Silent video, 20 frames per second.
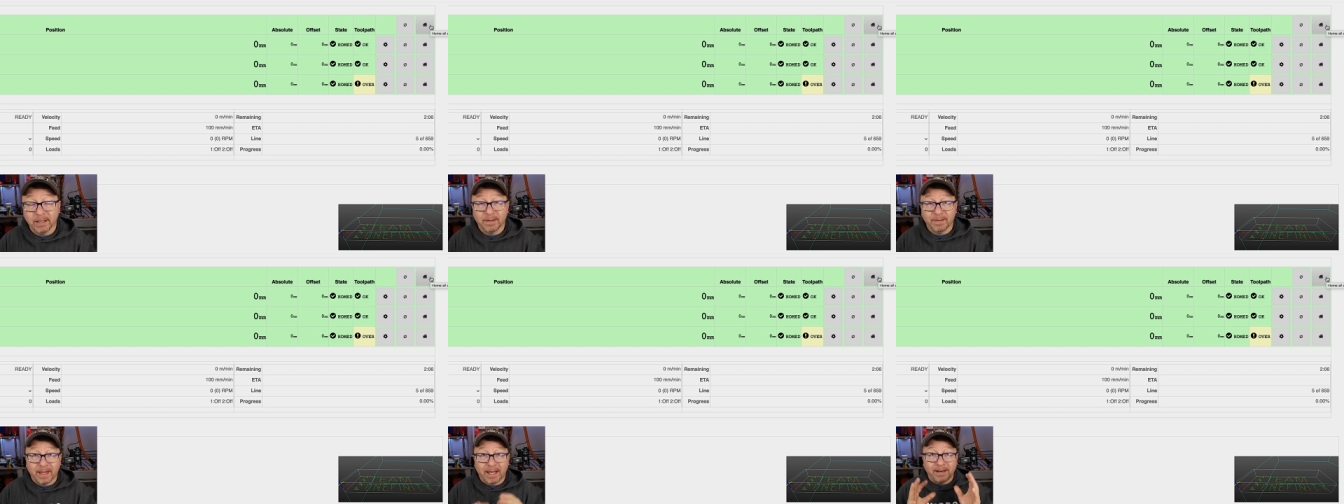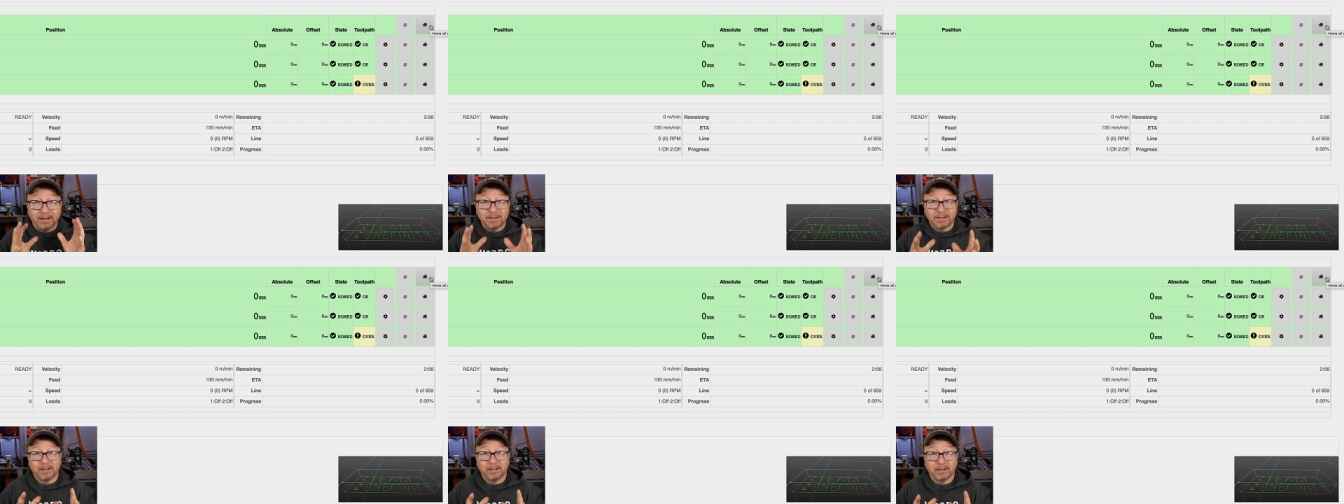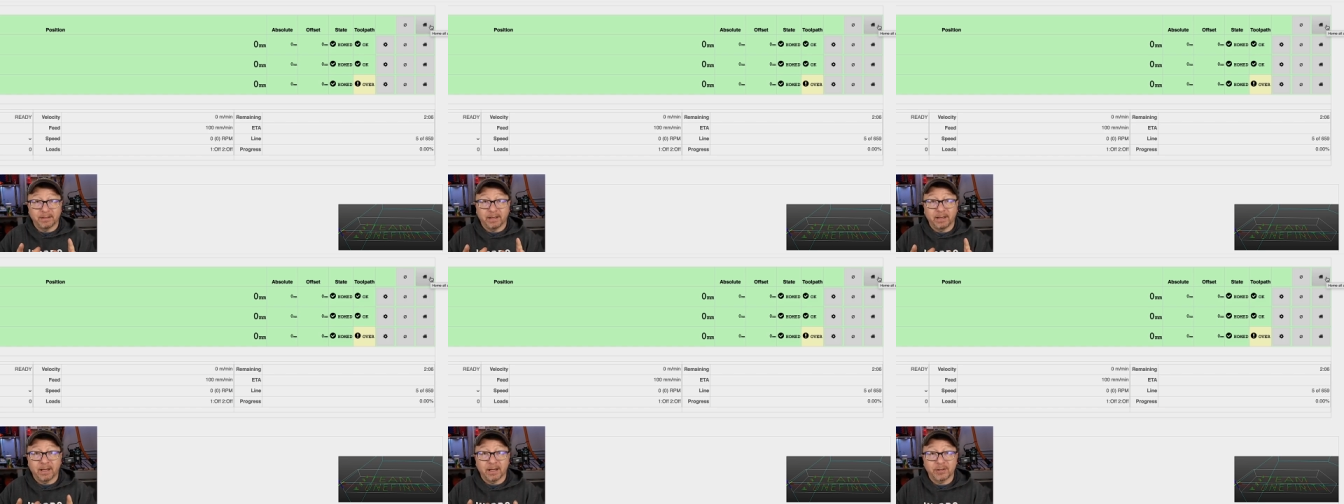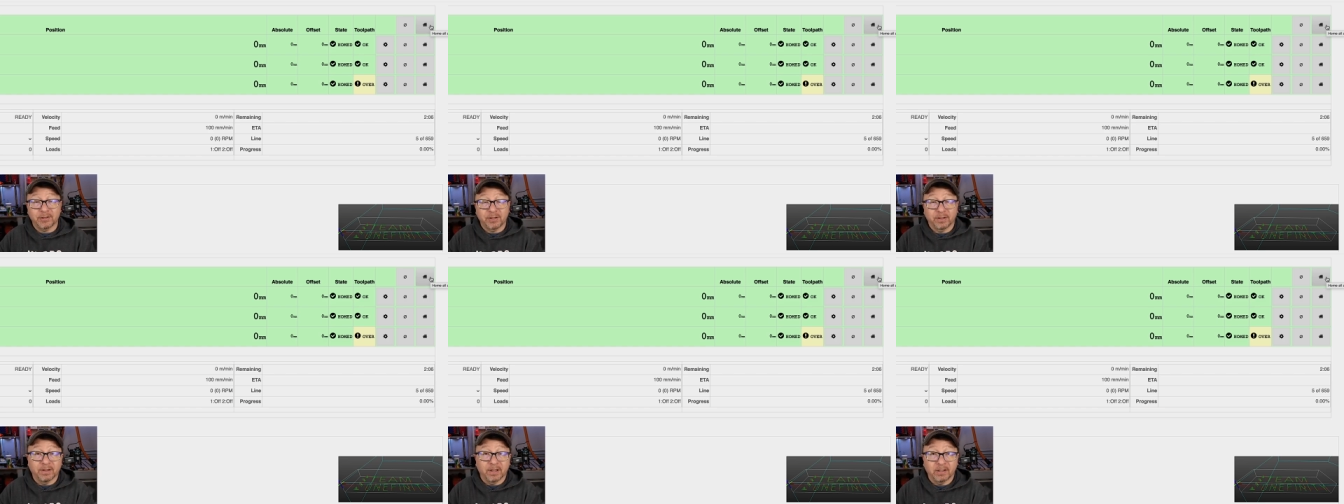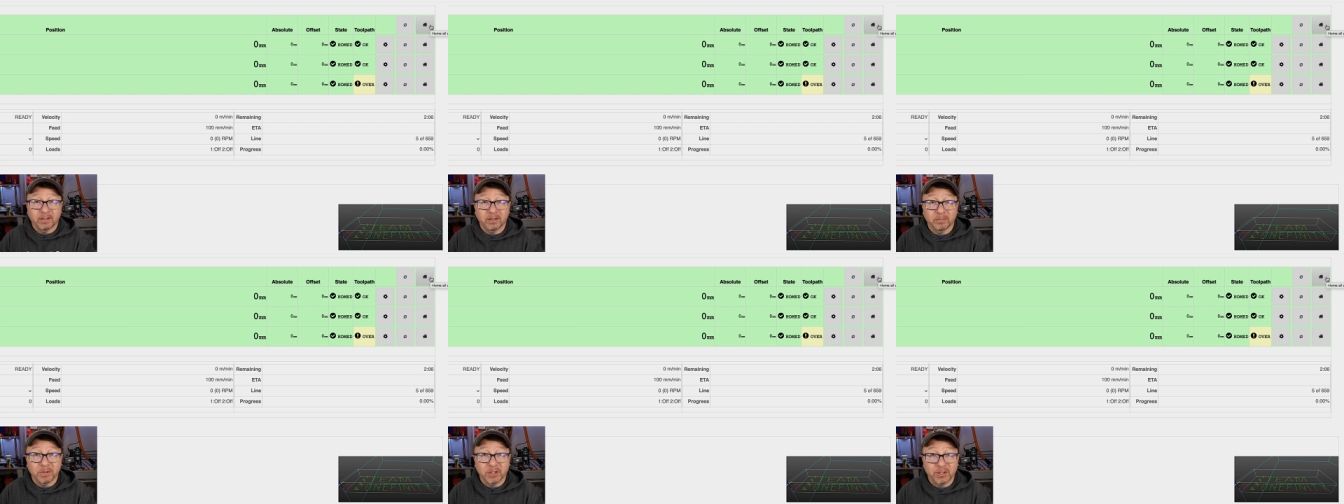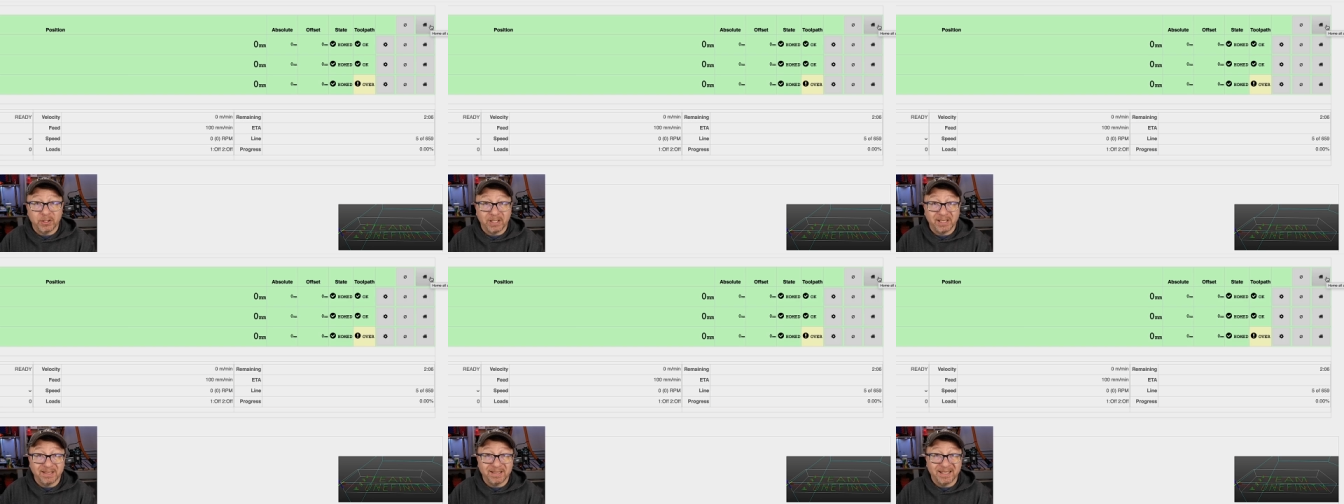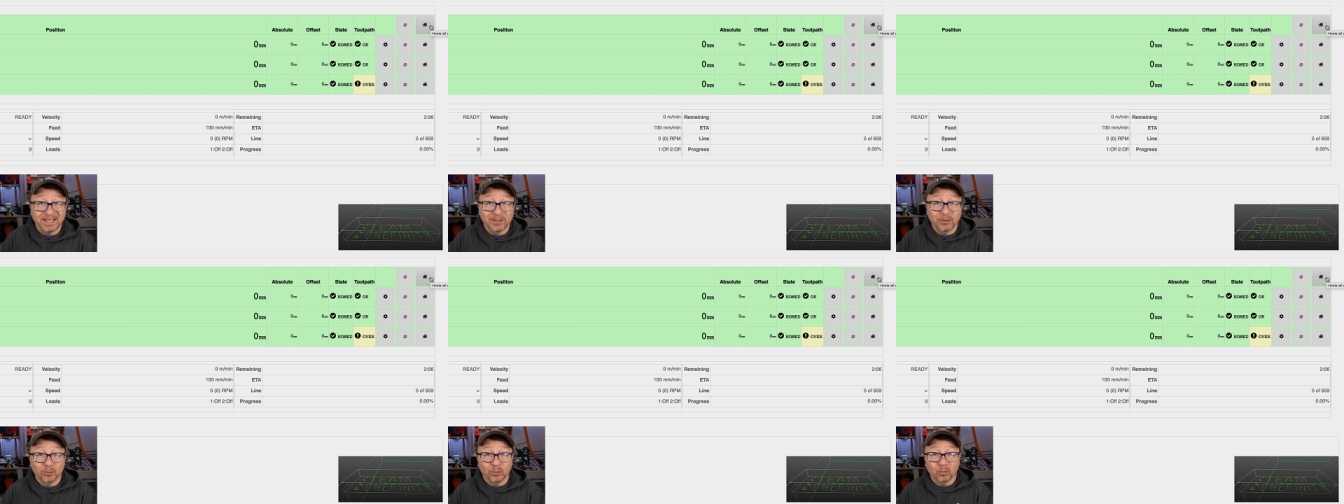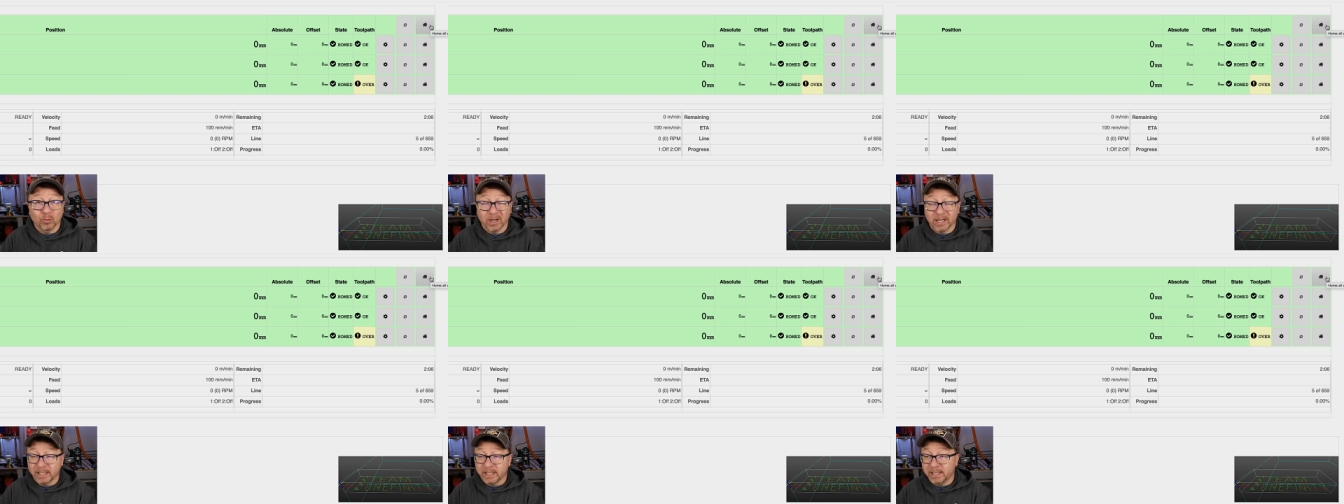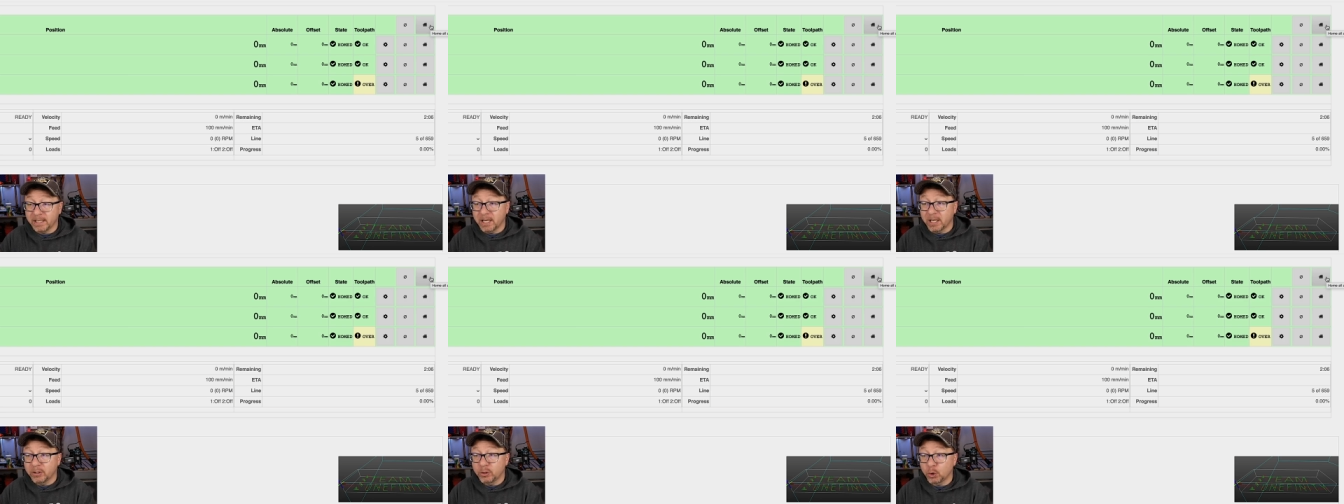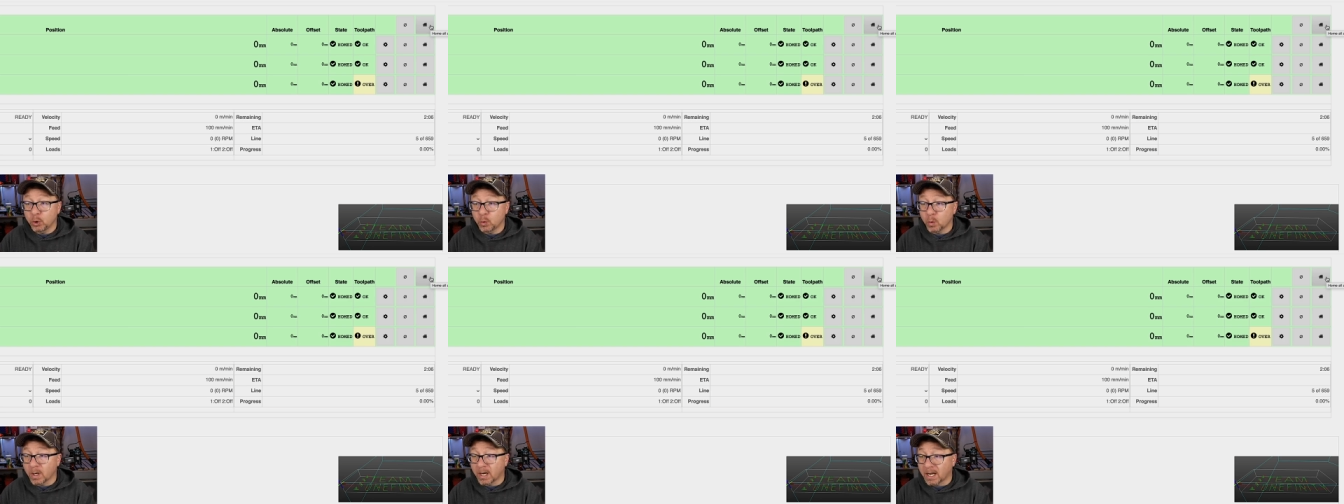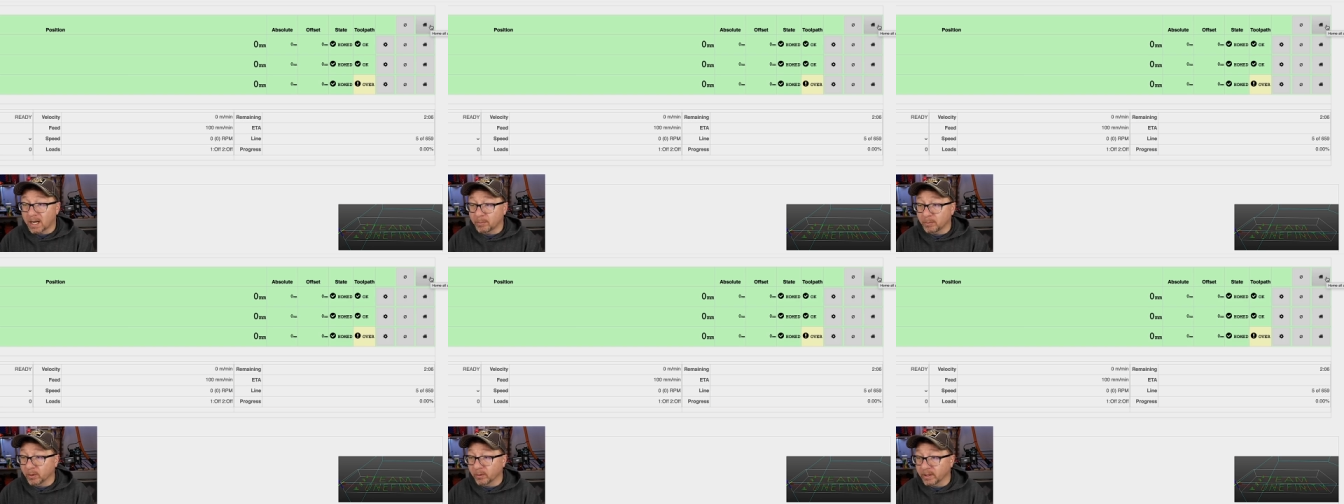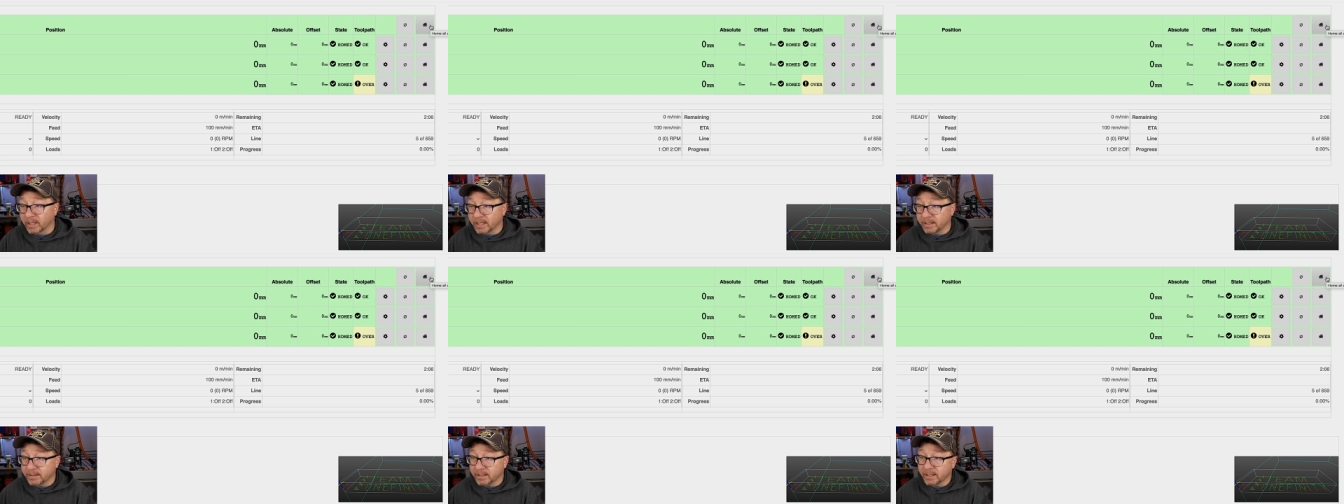That is the indication that the machine is ready to operate,